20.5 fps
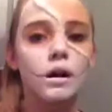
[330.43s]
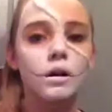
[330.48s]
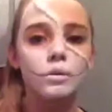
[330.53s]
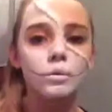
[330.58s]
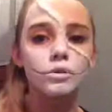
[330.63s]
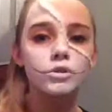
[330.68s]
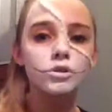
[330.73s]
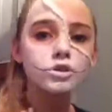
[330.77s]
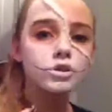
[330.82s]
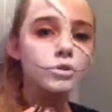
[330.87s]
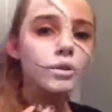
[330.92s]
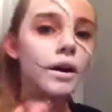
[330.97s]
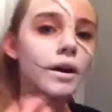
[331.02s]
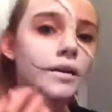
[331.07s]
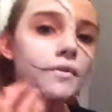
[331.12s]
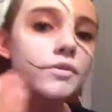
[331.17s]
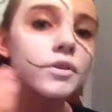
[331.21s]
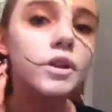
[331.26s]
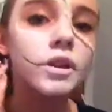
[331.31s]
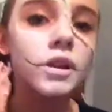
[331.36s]
Once you
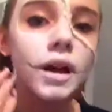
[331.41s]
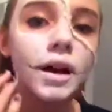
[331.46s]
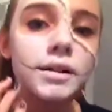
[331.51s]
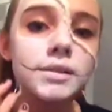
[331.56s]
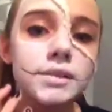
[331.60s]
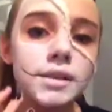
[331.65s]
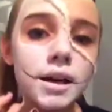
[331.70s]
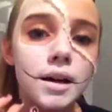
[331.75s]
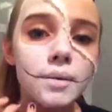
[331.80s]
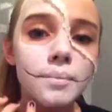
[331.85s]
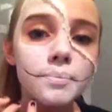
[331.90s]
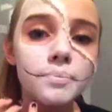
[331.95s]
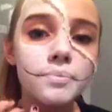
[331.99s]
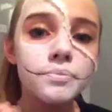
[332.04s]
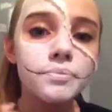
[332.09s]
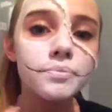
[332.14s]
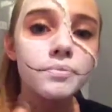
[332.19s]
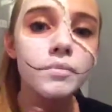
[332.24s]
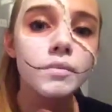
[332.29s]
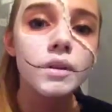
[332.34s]
have the lines up,
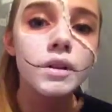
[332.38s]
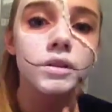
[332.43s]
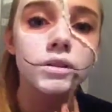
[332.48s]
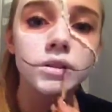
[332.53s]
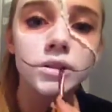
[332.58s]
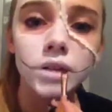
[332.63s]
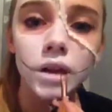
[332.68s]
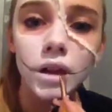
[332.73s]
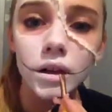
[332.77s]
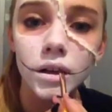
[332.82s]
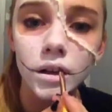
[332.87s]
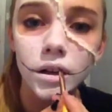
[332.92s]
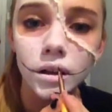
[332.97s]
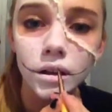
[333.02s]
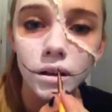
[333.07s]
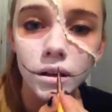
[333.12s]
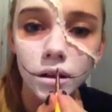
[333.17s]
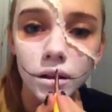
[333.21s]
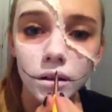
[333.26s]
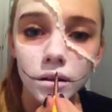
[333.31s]
starting
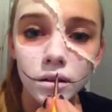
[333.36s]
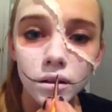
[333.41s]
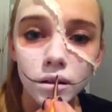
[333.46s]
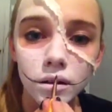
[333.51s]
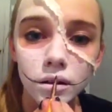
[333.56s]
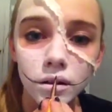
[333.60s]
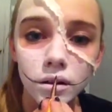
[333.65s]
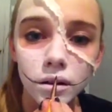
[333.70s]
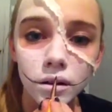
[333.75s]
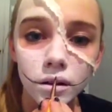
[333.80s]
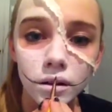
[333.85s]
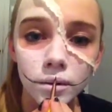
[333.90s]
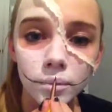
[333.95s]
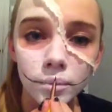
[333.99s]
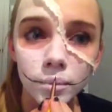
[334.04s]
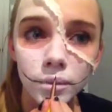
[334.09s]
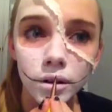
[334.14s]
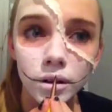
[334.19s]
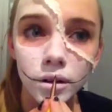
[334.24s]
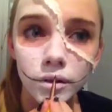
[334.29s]
in the
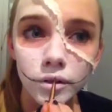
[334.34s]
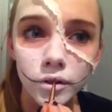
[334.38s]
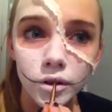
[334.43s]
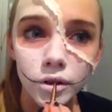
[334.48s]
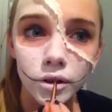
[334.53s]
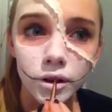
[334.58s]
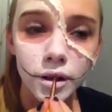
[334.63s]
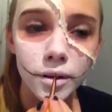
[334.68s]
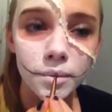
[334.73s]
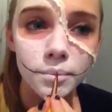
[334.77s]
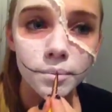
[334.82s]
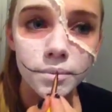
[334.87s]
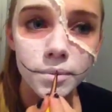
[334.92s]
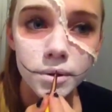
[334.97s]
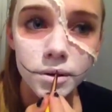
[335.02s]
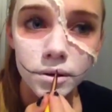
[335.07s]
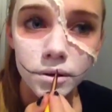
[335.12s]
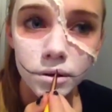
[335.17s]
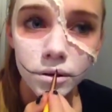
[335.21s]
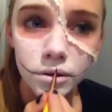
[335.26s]
middle of your
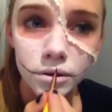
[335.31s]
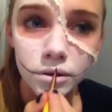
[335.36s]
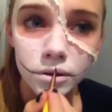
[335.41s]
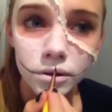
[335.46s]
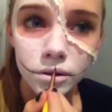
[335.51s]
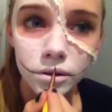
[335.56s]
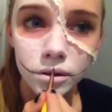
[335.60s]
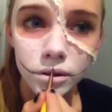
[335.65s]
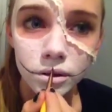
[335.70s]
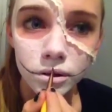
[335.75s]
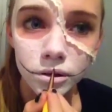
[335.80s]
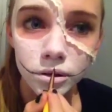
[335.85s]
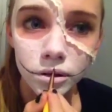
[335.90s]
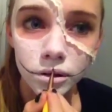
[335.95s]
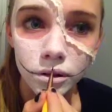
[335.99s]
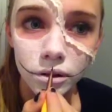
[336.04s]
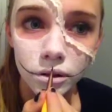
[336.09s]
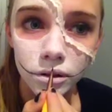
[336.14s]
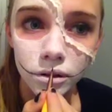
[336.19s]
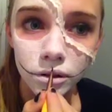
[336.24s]
lips, you're just going to
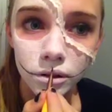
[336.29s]
draw